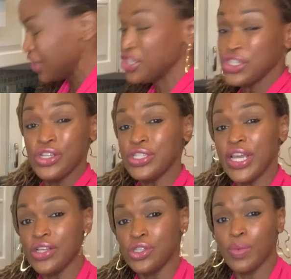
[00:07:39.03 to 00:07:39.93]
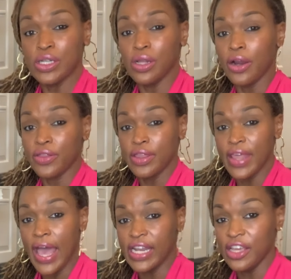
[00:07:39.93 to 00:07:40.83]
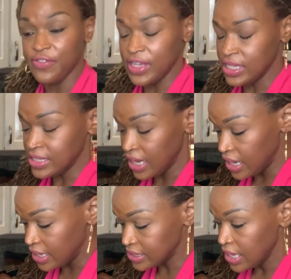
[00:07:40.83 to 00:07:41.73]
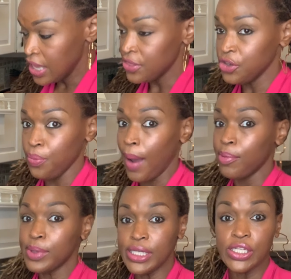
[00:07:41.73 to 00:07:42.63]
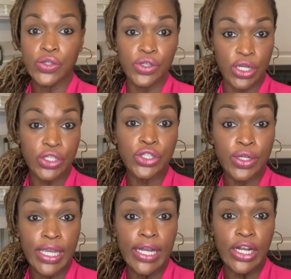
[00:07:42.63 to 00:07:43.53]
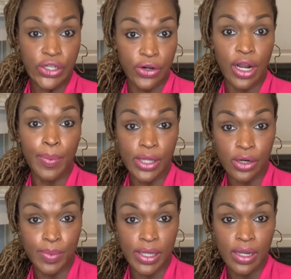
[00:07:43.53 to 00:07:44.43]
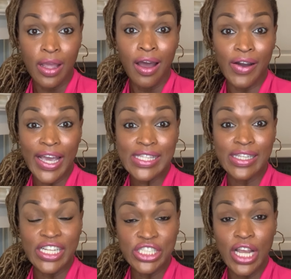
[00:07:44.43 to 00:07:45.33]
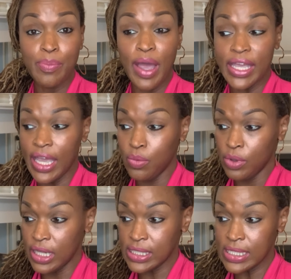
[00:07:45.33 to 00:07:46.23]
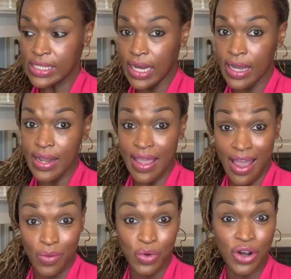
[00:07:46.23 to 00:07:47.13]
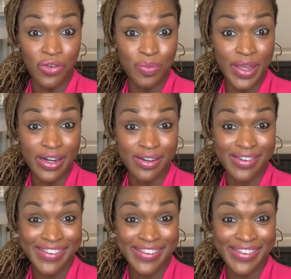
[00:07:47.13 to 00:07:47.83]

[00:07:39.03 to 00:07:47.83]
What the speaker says: It shouldn't take too much longer than that. If it does, then you probably need to adjust your heat and turn it up a little bit. Okay, so let's check back in when this is done and we'll go from there.